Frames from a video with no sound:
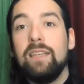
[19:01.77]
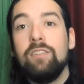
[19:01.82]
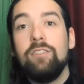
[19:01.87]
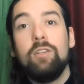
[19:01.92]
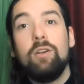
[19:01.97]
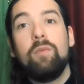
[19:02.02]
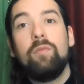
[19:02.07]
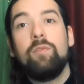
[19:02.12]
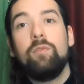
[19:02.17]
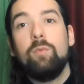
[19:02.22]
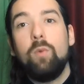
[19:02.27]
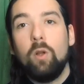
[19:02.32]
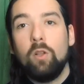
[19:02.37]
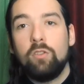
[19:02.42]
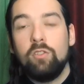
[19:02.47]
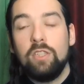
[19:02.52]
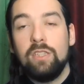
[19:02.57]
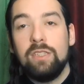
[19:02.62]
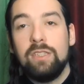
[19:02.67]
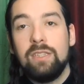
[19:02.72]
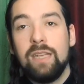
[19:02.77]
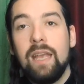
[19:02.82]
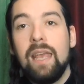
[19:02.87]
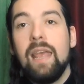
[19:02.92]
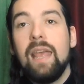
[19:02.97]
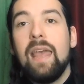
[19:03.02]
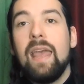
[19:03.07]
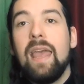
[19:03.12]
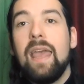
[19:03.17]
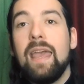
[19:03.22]
send you off to watch it,
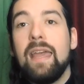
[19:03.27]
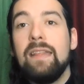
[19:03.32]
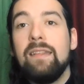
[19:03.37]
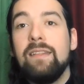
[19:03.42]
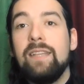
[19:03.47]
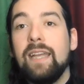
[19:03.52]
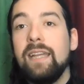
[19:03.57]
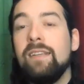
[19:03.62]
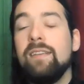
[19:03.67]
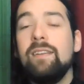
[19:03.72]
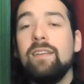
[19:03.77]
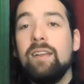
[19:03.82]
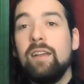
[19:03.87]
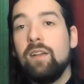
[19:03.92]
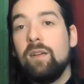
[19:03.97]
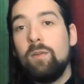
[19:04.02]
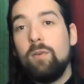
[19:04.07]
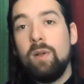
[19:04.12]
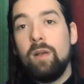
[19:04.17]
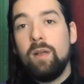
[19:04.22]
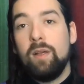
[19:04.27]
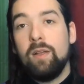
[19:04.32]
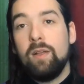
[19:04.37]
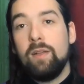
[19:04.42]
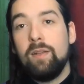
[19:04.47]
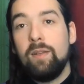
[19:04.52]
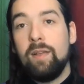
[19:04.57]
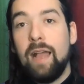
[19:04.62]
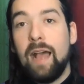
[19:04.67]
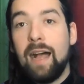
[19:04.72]
and then
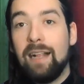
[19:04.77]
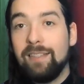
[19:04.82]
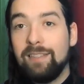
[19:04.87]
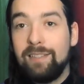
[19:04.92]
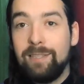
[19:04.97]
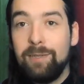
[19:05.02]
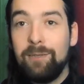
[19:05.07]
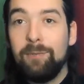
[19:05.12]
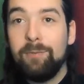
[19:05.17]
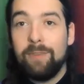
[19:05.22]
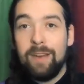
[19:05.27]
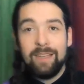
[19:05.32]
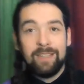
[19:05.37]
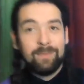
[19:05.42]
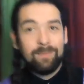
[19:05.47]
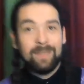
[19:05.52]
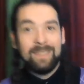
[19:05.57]
I'll see you right